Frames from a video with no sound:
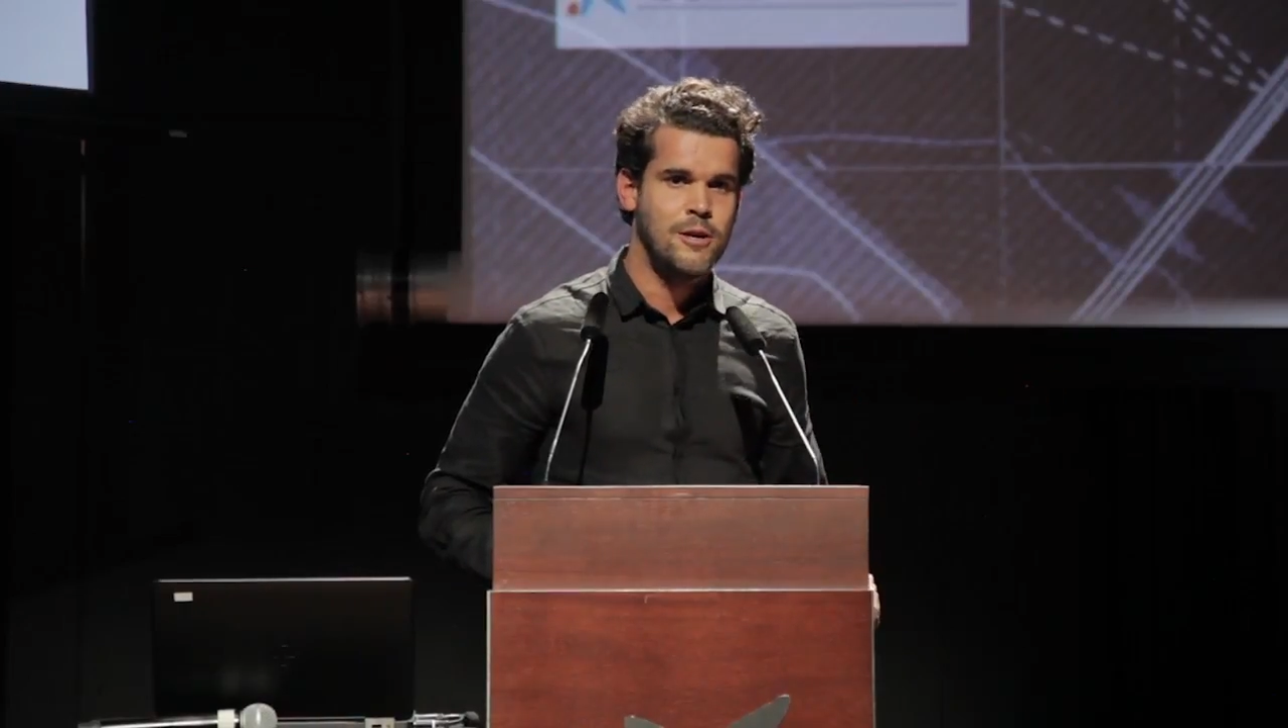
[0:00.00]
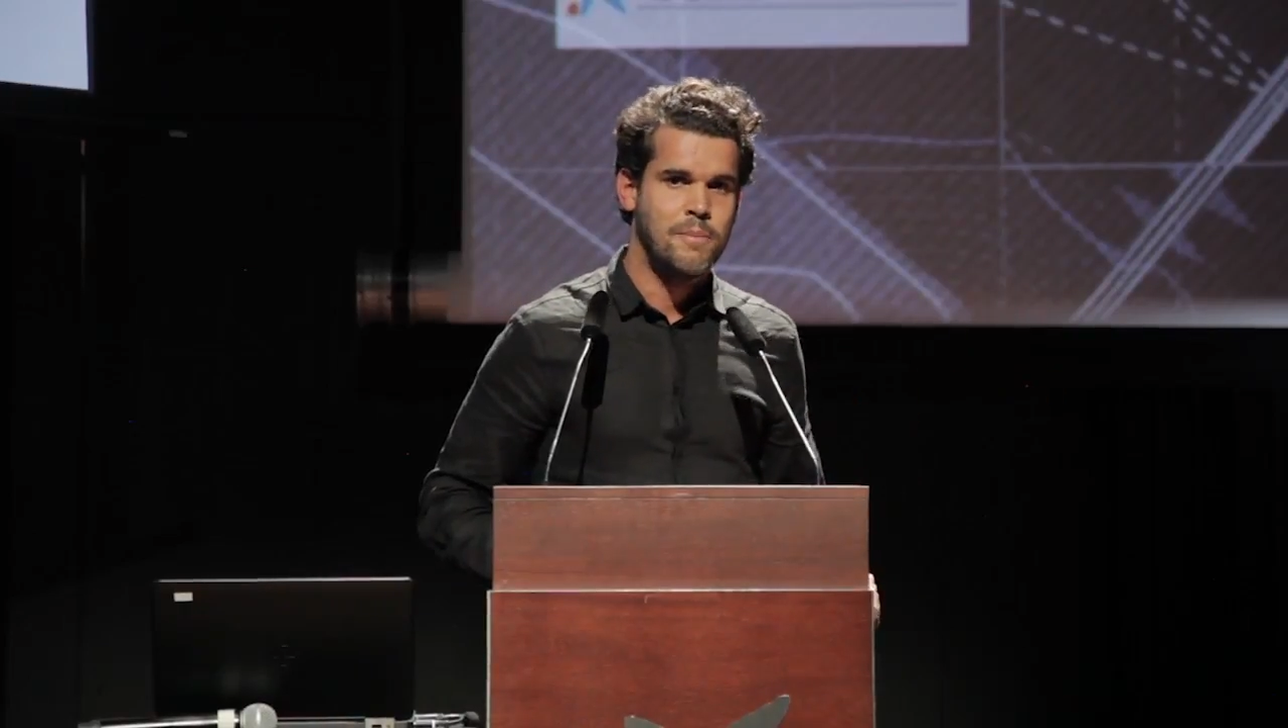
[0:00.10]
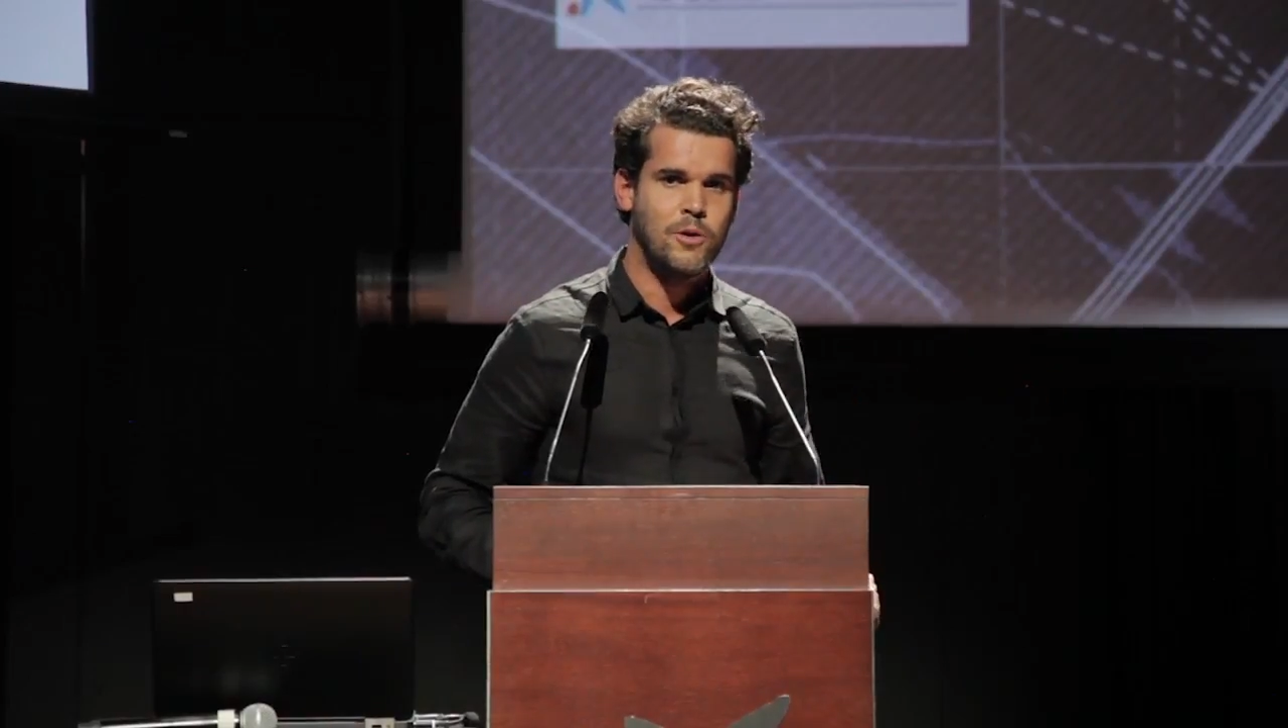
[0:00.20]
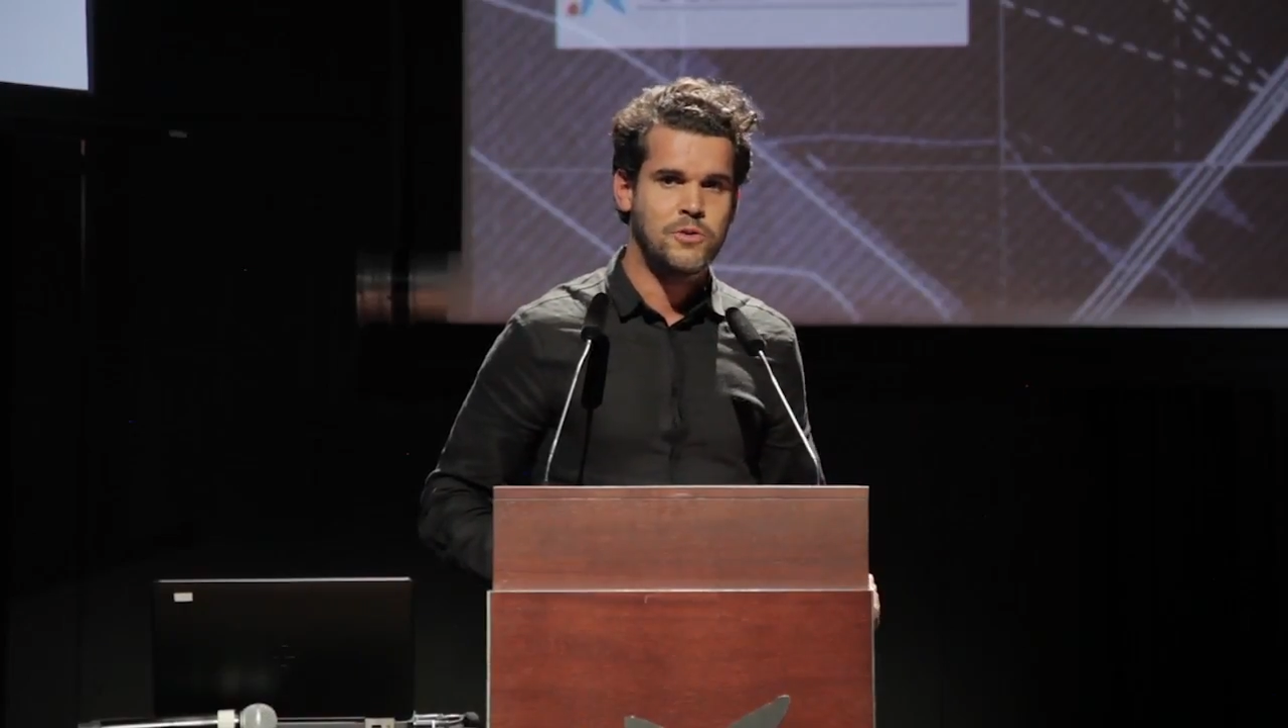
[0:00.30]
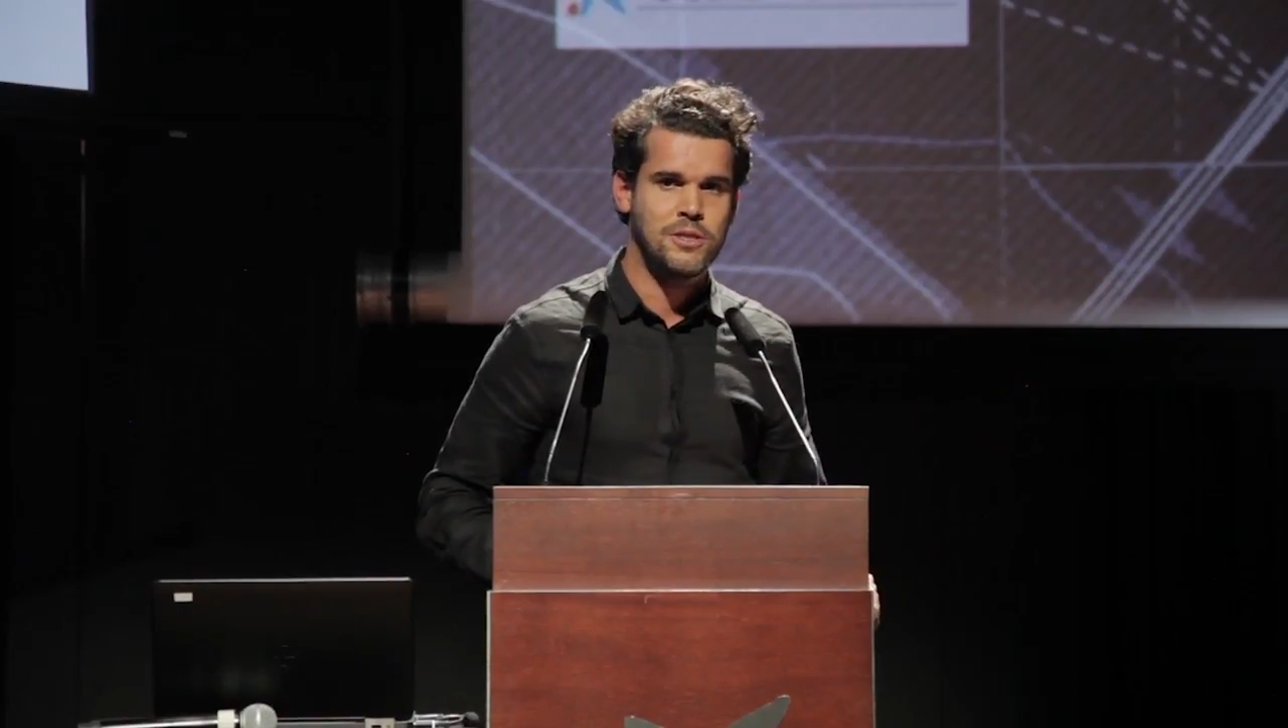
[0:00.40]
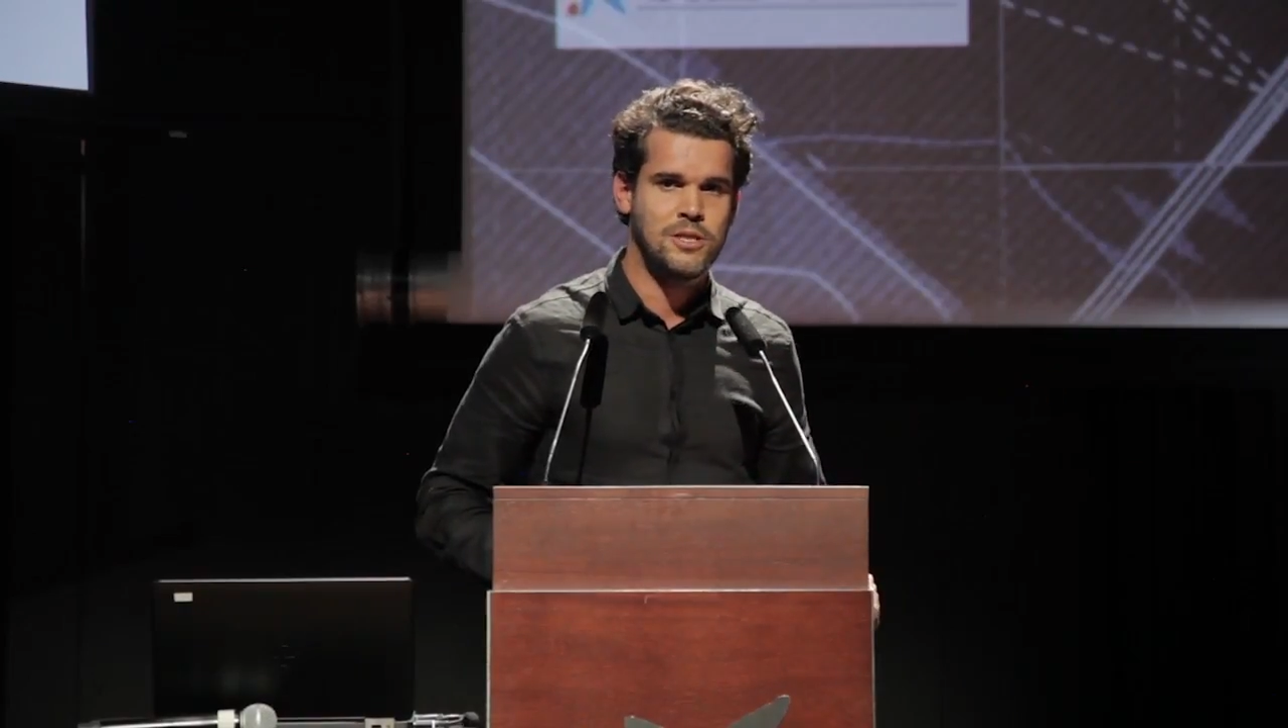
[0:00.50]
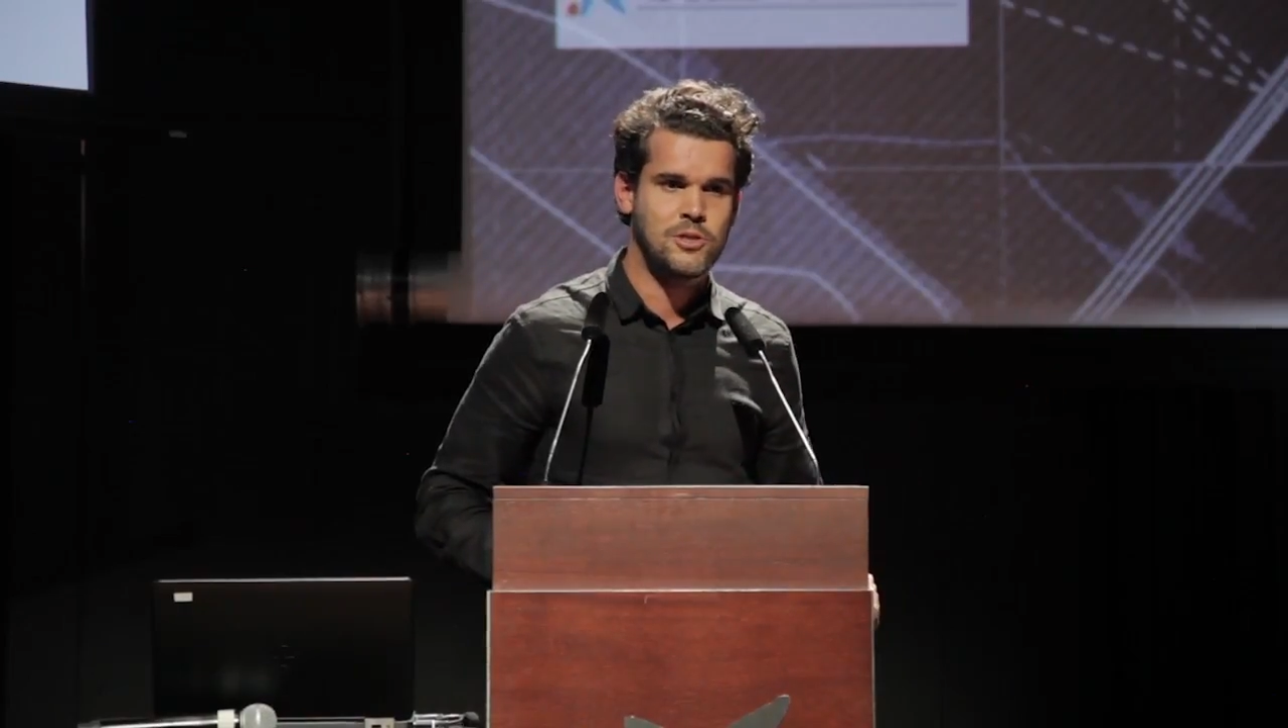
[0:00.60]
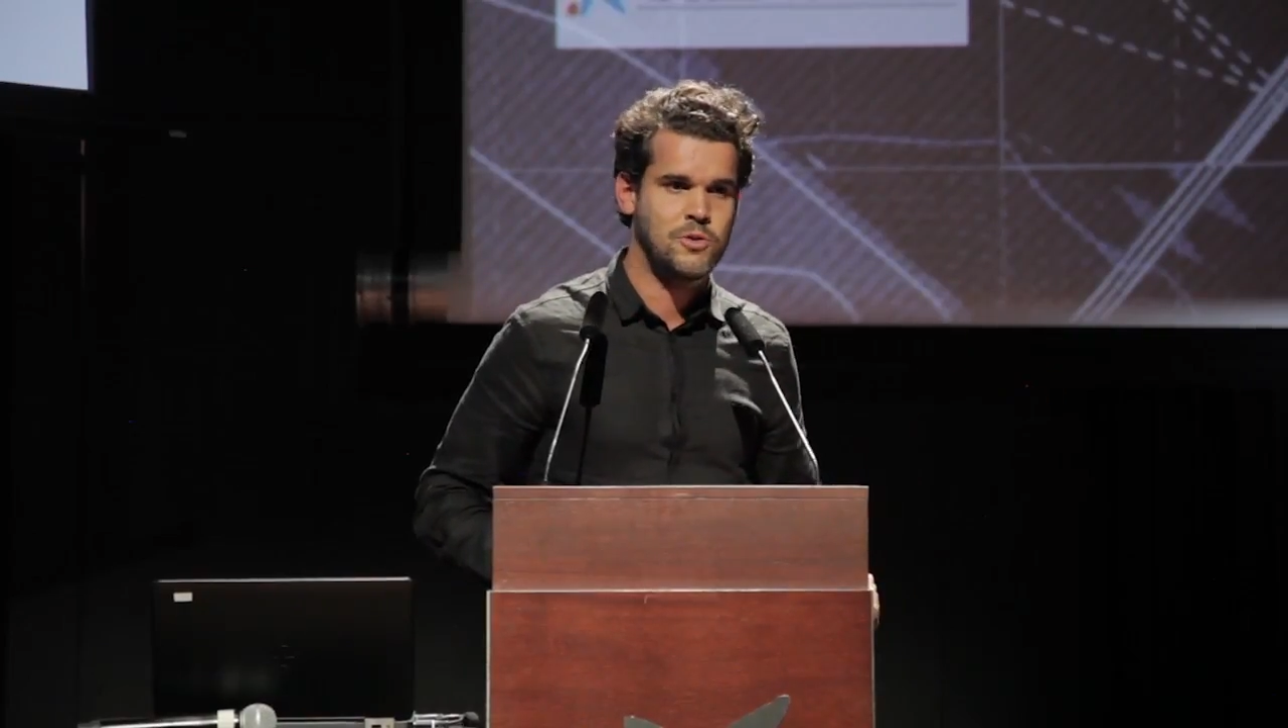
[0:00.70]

both cities to